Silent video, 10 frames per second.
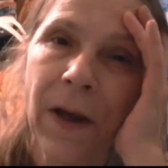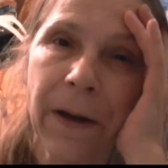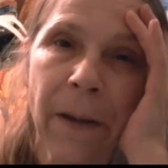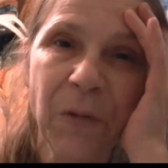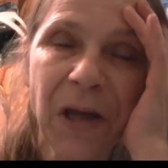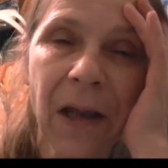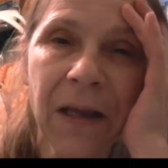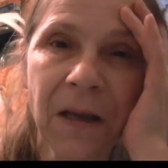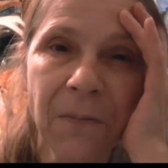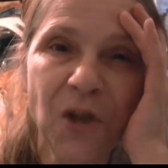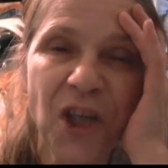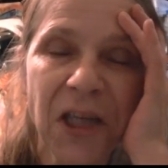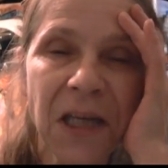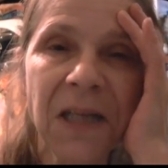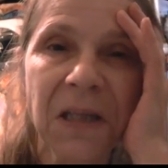And I'm telling him she
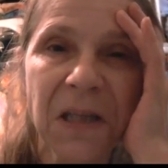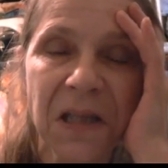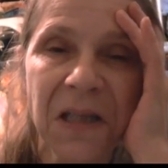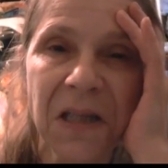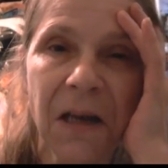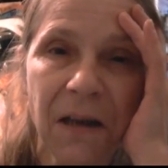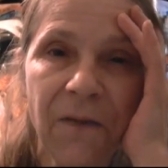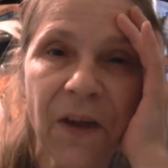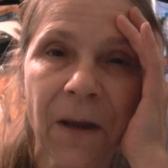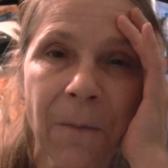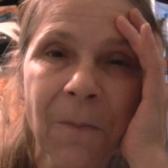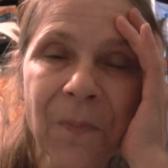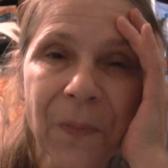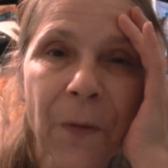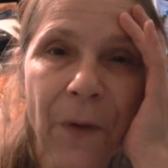needs assisted living.
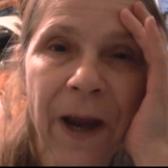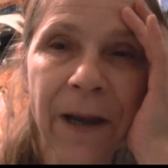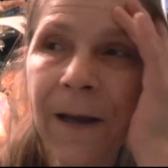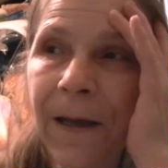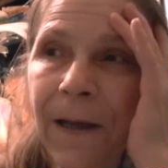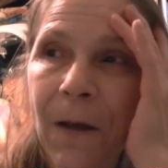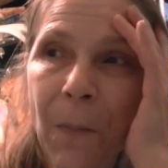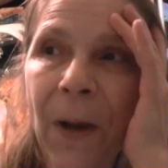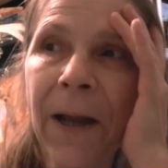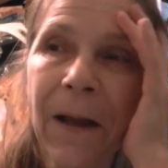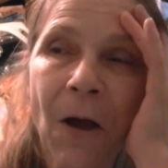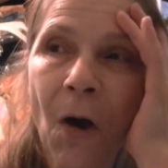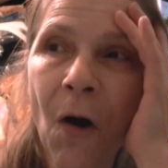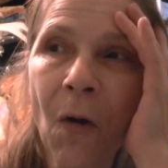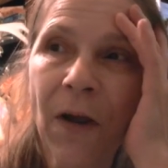Right? But,
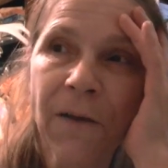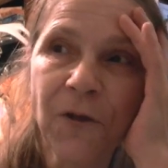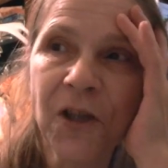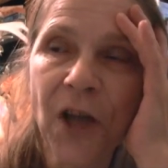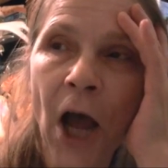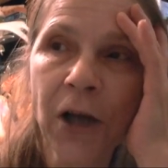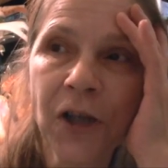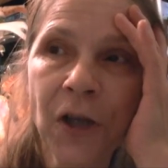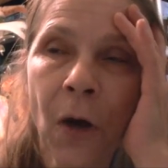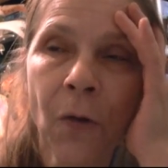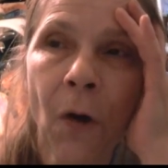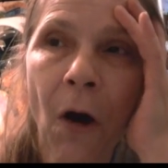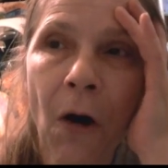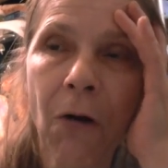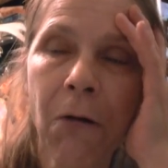oh, if she's acting out in
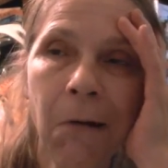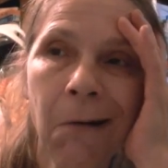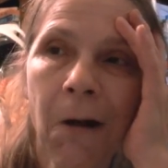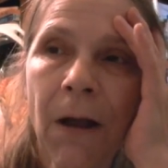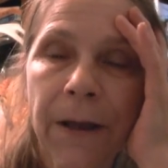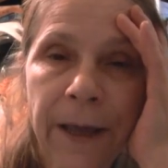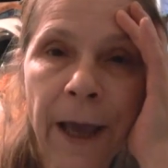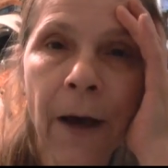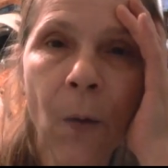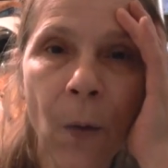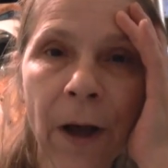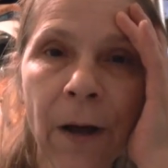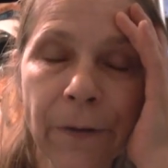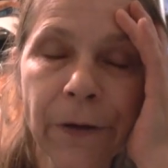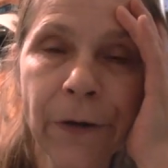horror, yeah,
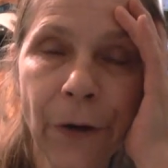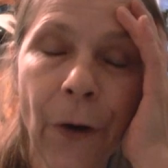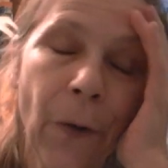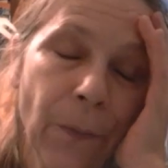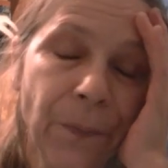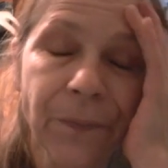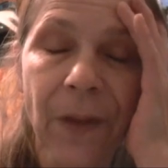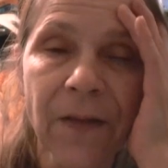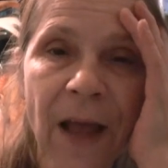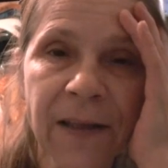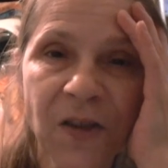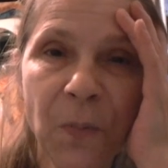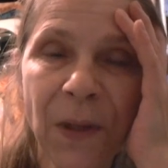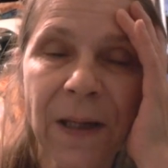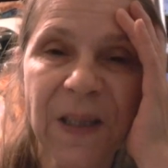well, you know, that's to
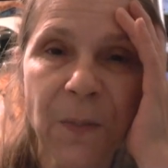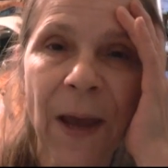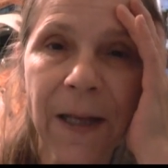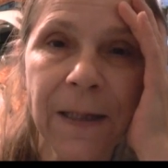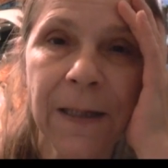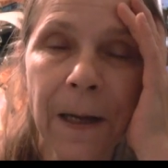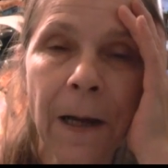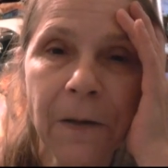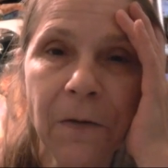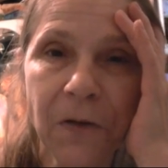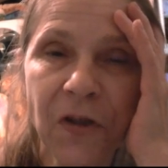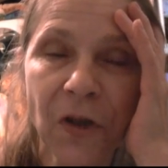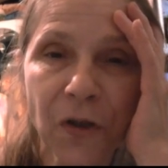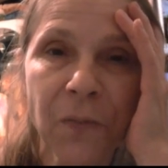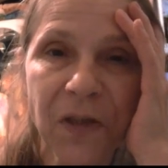be expected under the
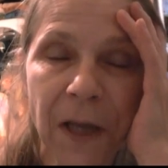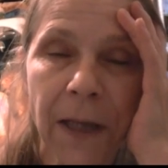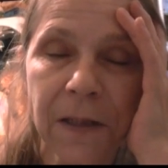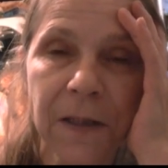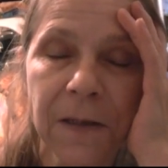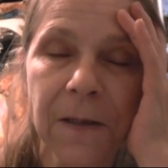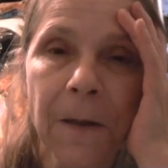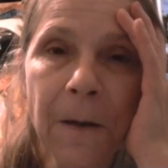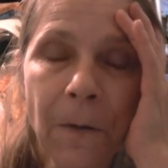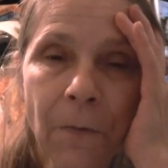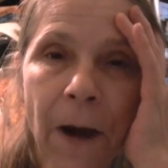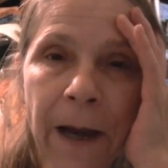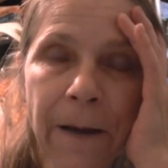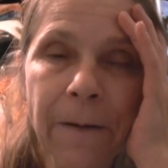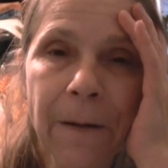circumstances,
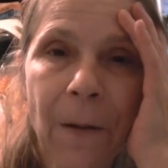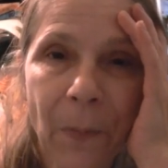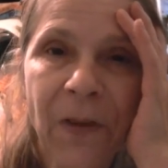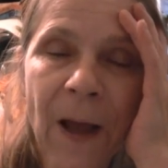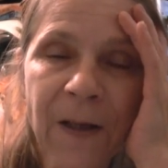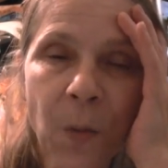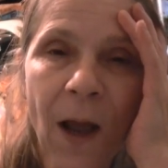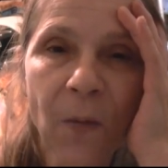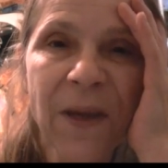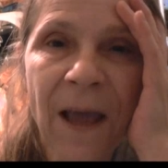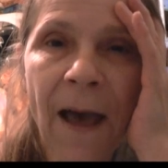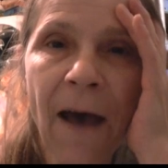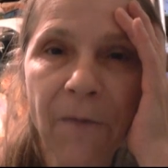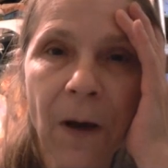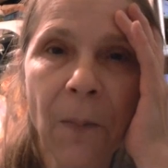right? But that's why we
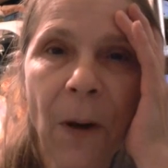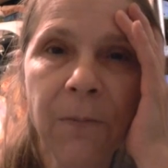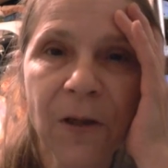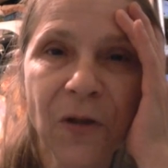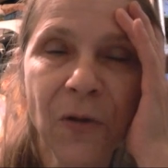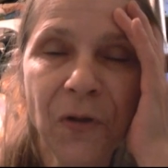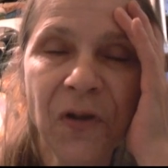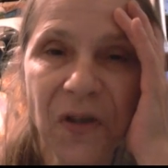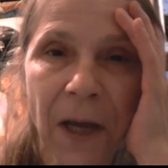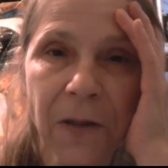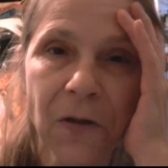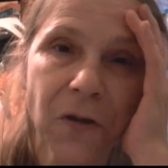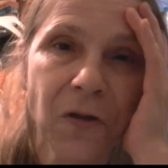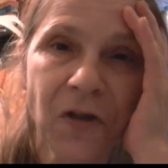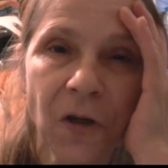have a public union sector
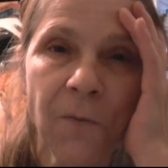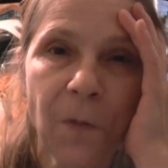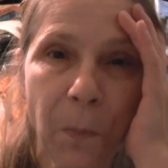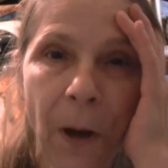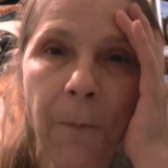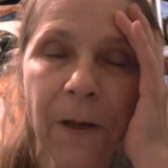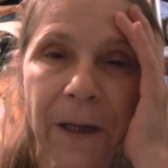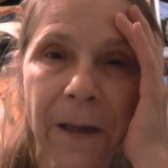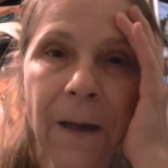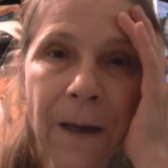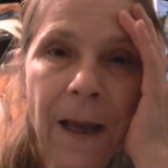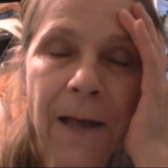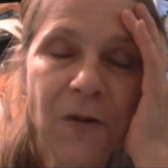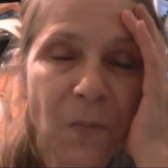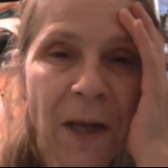to serve the public
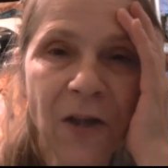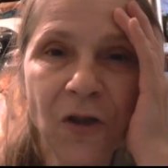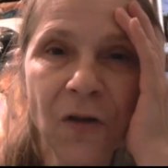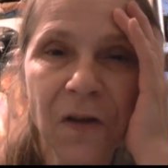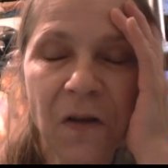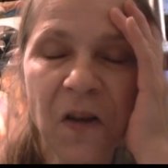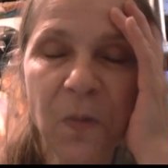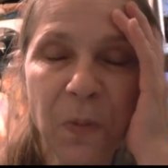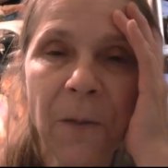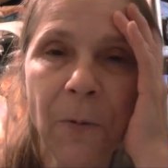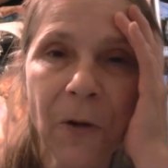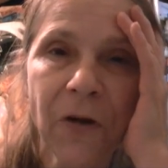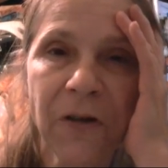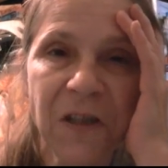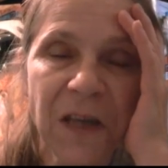and to make sure that these people
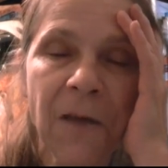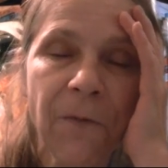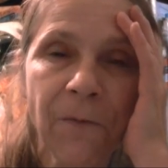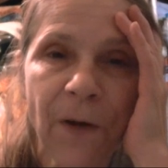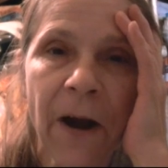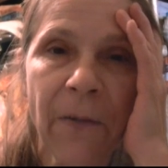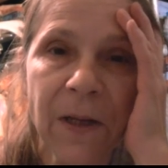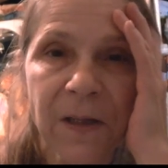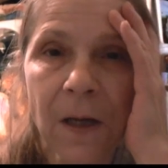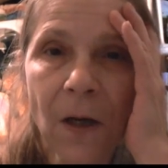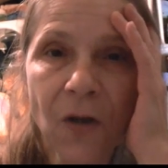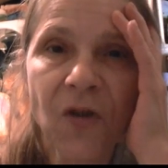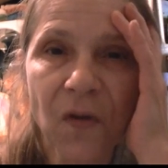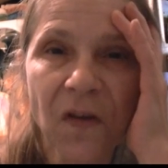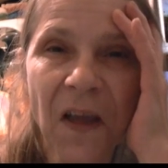are in safe environments
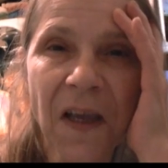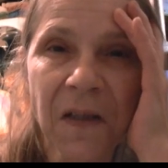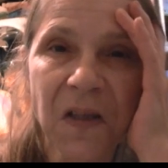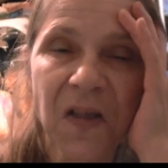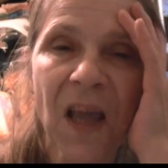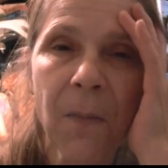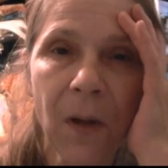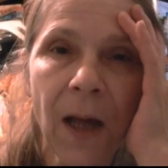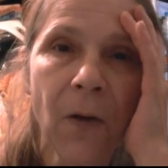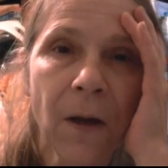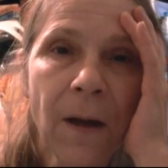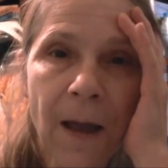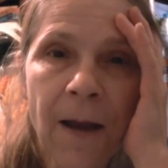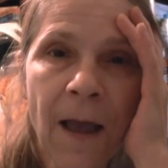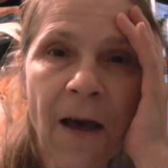so that they can stable out
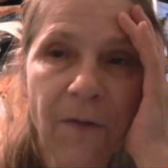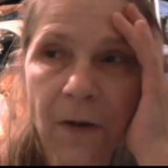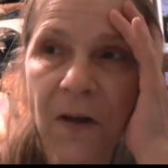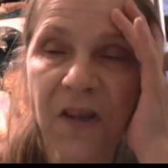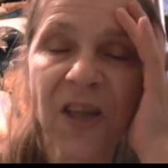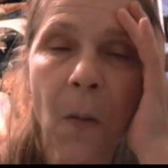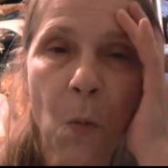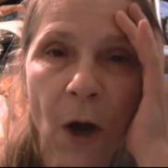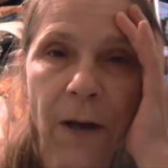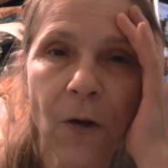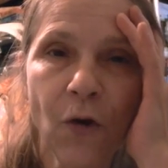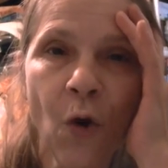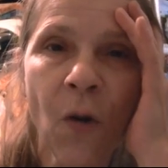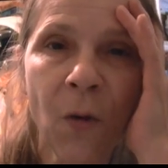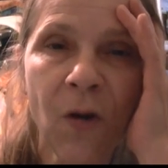and have a somewhat
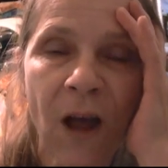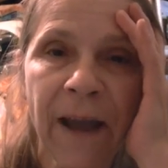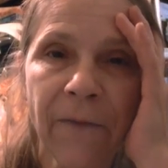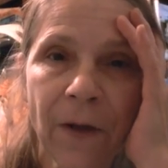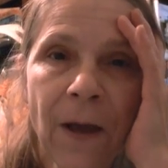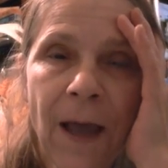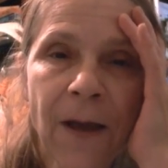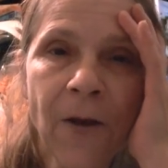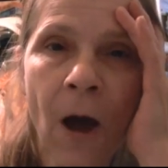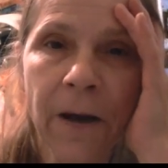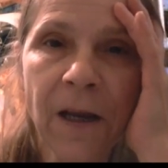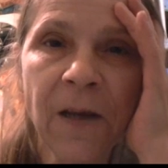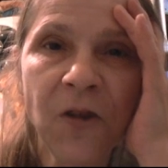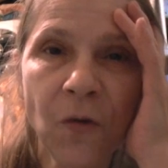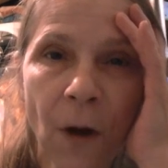normal life and not
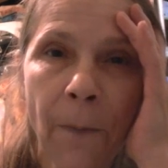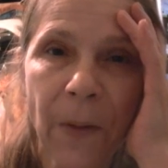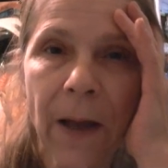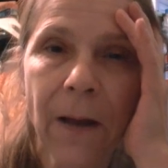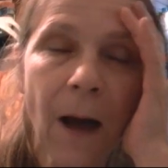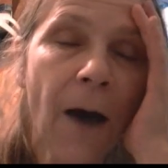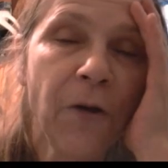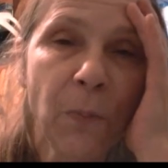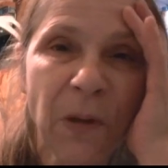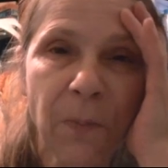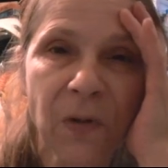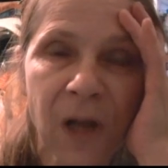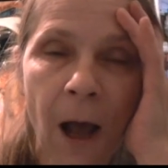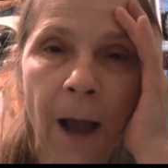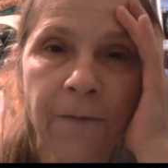interrupt other people's
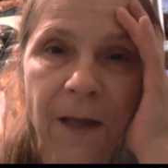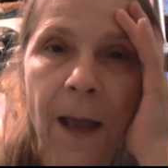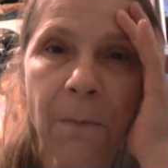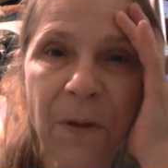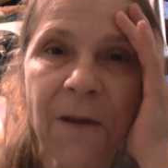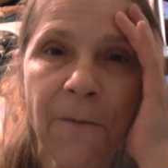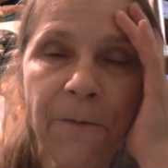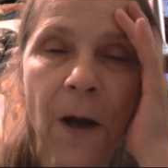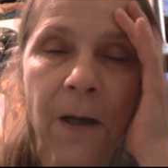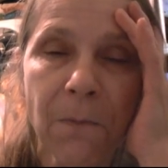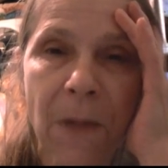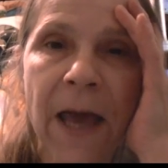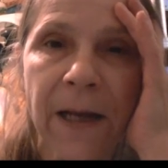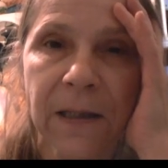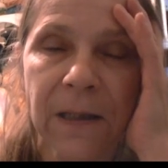lives and be a fucking
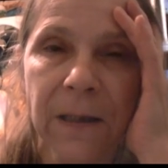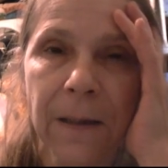menace.